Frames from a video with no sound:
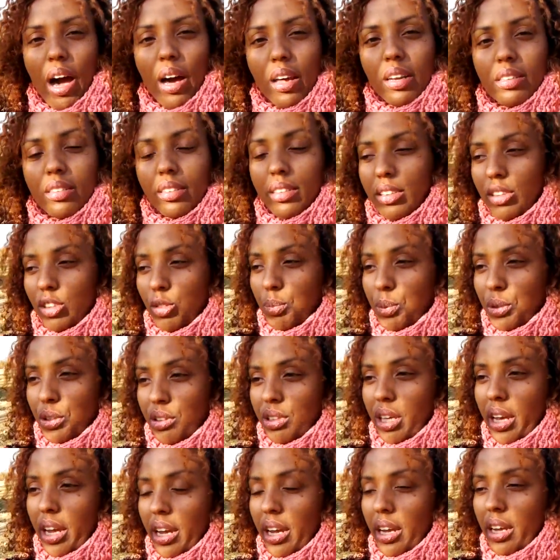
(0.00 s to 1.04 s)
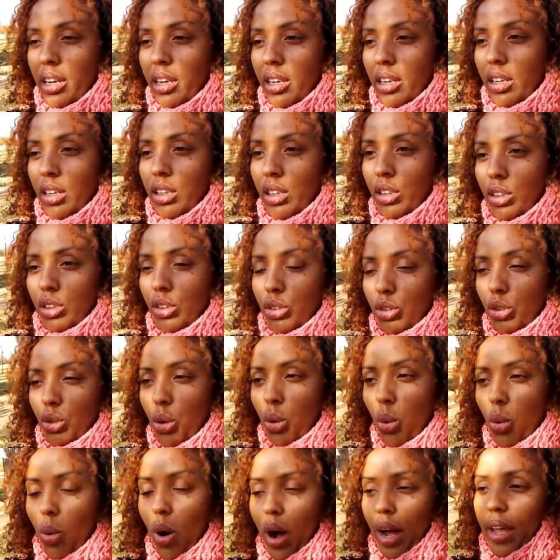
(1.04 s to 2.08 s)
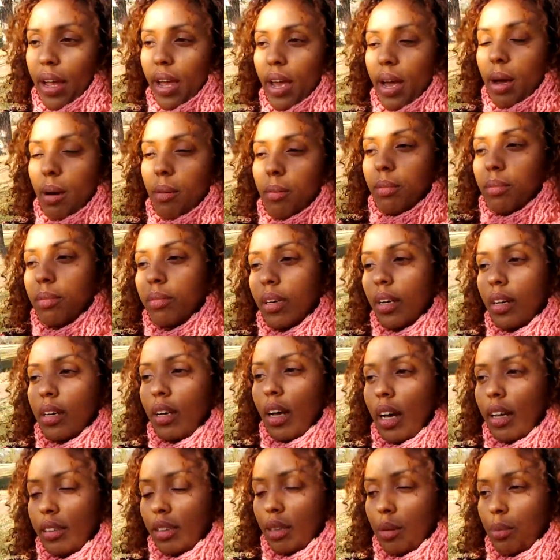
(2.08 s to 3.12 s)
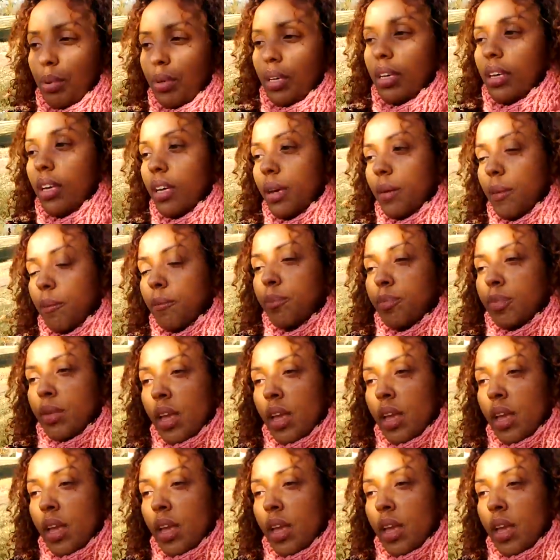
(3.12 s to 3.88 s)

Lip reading: How does this pertain to who I am as a being?